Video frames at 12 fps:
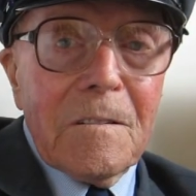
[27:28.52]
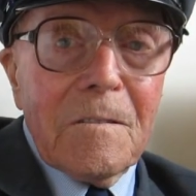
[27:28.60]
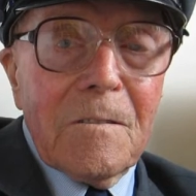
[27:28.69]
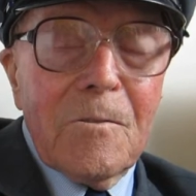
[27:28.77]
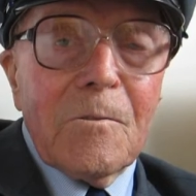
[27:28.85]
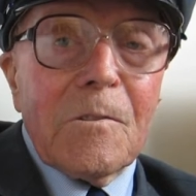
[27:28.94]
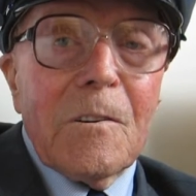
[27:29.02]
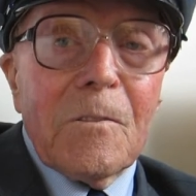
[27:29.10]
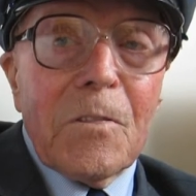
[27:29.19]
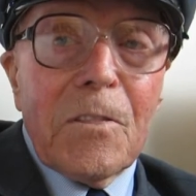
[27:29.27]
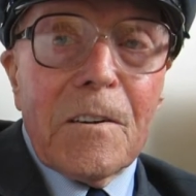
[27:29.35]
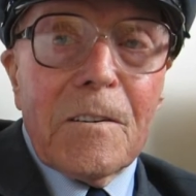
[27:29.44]
I
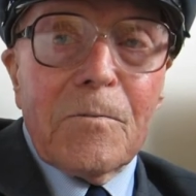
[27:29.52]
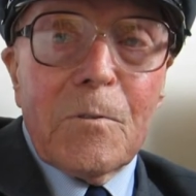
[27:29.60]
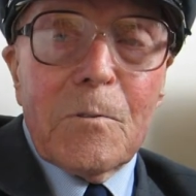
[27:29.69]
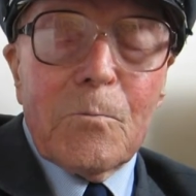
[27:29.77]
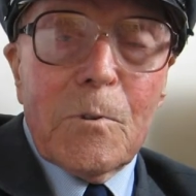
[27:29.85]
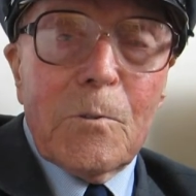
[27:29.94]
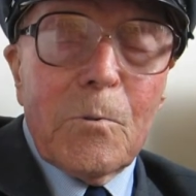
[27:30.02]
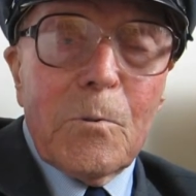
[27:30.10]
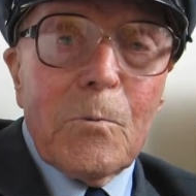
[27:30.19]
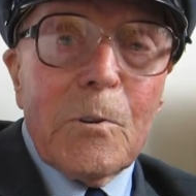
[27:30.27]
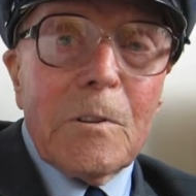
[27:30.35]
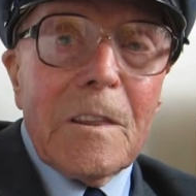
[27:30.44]
can't think of where we
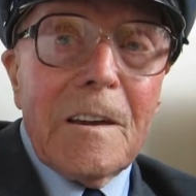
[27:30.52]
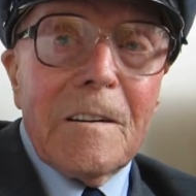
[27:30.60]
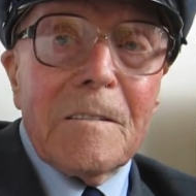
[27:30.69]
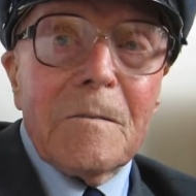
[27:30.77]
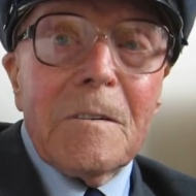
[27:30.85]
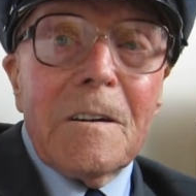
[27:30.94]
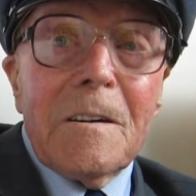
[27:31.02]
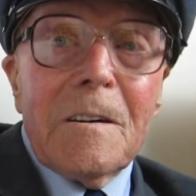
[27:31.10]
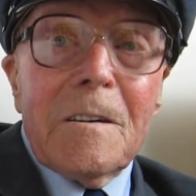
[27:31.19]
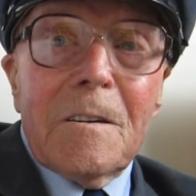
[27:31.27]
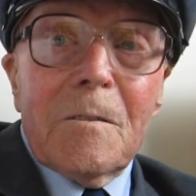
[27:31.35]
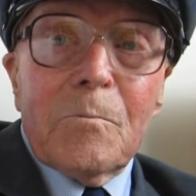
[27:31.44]
went now,
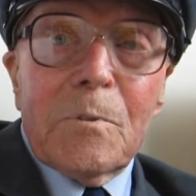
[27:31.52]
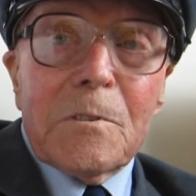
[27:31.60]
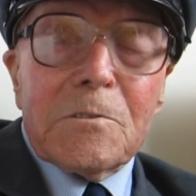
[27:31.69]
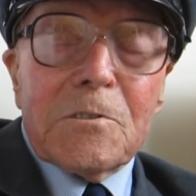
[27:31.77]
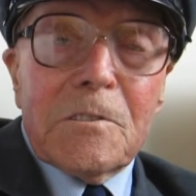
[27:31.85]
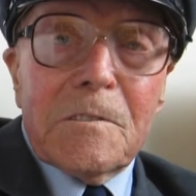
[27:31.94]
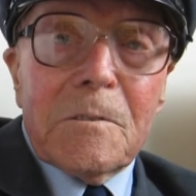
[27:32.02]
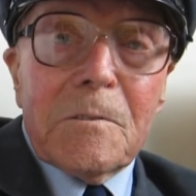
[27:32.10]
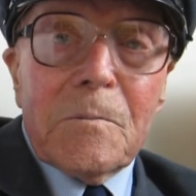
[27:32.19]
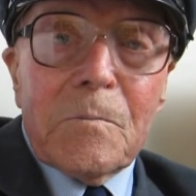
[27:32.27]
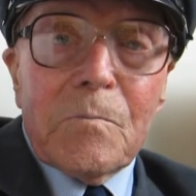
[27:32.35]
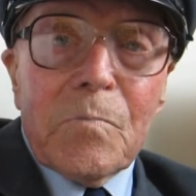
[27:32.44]
but
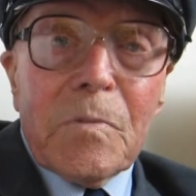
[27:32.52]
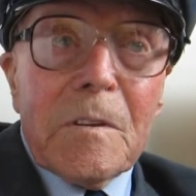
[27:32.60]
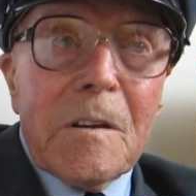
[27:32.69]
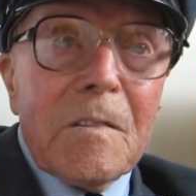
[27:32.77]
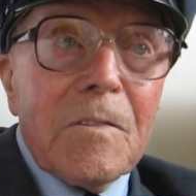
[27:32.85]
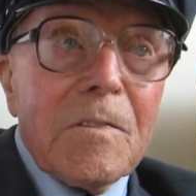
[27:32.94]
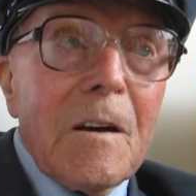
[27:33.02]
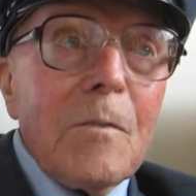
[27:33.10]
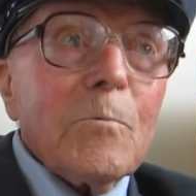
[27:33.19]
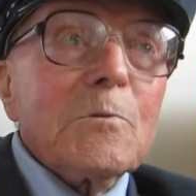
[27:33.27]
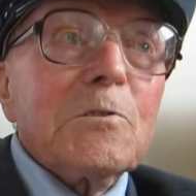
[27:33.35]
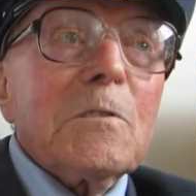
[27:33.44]

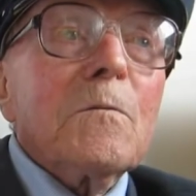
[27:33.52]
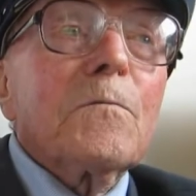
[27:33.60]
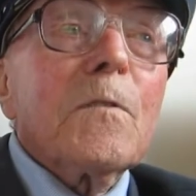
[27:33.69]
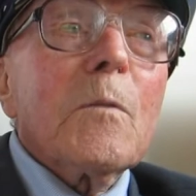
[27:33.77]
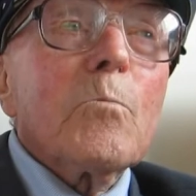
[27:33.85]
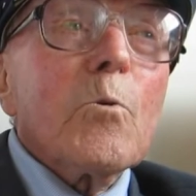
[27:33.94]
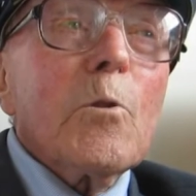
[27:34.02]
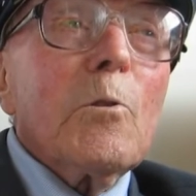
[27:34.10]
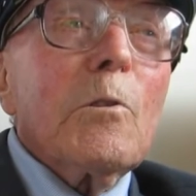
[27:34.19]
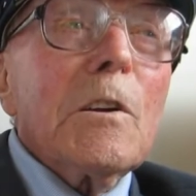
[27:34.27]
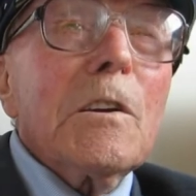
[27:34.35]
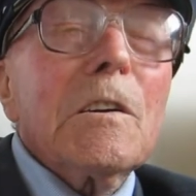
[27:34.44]
that was in
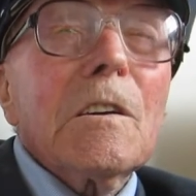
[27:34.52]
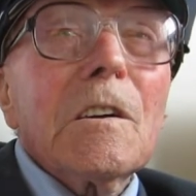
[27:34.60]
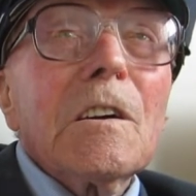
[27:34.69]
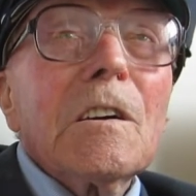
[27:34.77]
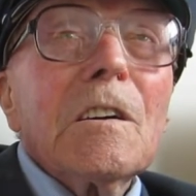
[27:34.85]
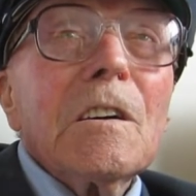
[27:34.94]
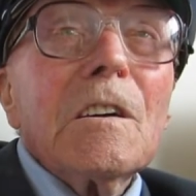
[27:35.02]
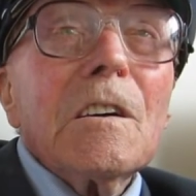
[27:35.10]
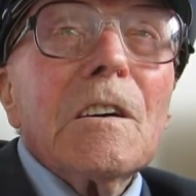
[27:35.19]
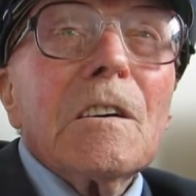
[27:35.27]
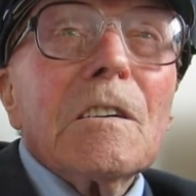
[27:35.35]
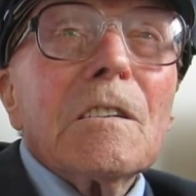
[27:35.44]
February
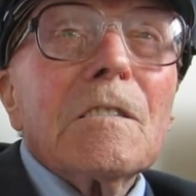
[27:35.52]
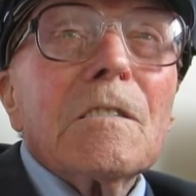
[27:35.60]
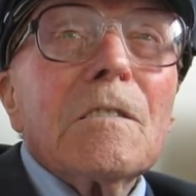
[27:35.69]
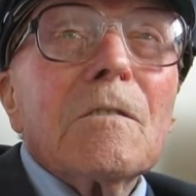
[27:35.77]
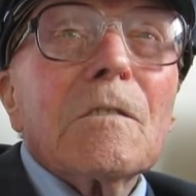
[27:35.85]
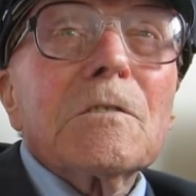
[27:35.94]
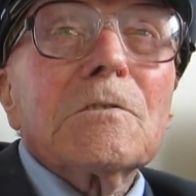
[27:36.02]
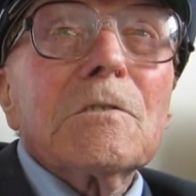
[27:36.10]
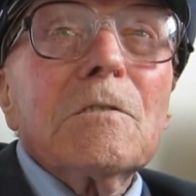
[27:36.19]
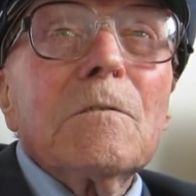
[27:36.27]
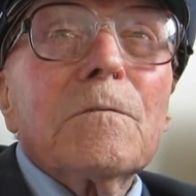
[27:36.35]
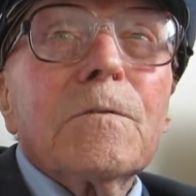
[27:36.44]

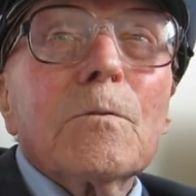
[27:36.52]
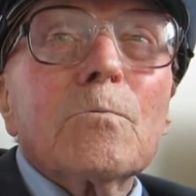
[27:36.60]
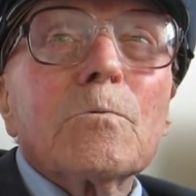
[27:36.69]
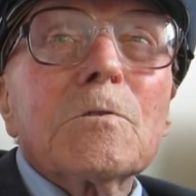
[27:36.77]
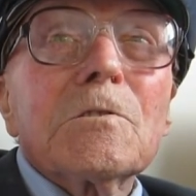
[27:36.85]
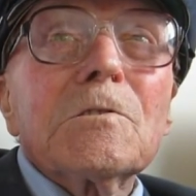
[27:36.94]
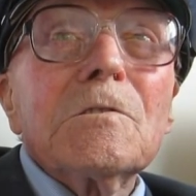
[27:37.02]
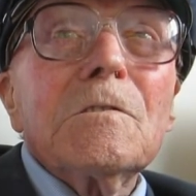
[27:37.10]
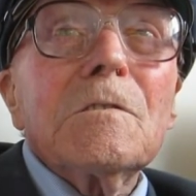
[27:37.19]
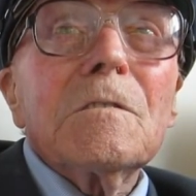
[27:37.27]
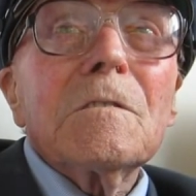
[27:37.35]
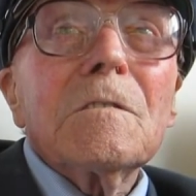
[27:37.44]

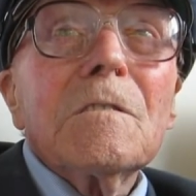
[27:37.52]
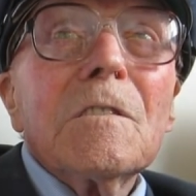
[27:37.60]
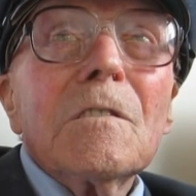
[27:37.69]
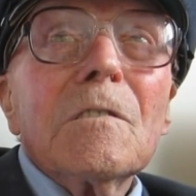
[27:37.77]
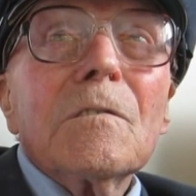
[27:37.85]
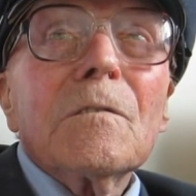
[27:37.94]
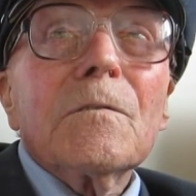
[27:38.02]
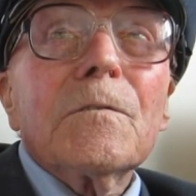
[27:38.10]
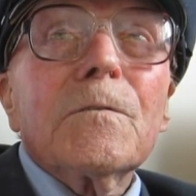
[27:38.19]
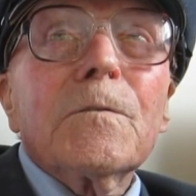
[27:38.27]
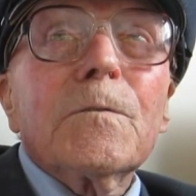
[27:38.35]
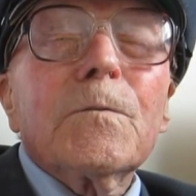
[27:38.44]

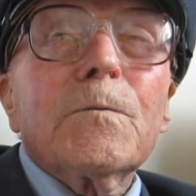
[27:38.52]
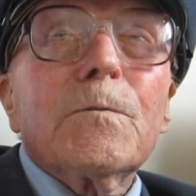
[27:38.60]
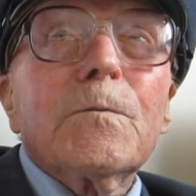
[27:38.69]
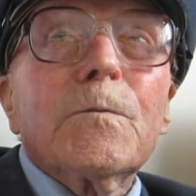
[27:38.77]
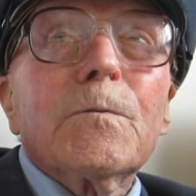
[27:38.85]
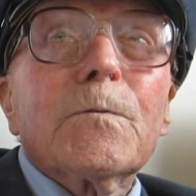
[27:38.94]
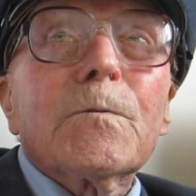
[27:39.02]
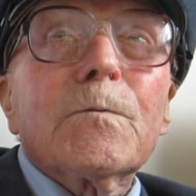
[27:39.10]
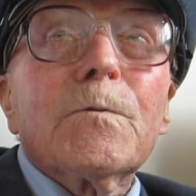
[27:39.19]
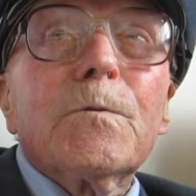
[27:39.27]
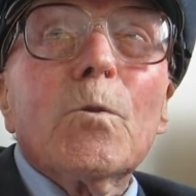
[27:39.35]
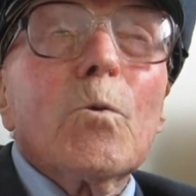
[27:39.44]

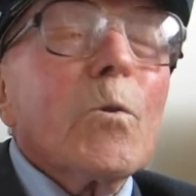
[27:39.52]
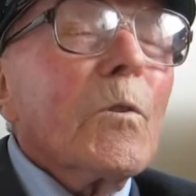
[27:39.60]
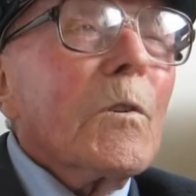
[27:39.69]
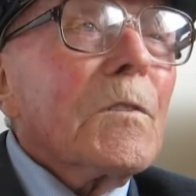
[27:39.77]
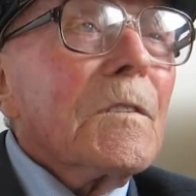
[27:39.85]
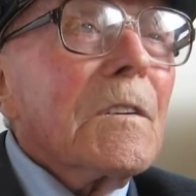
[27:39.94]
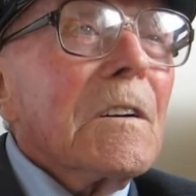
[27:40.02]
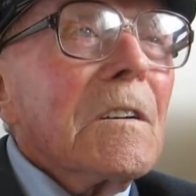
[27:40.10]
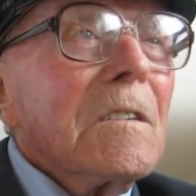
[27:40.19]
1944, I think,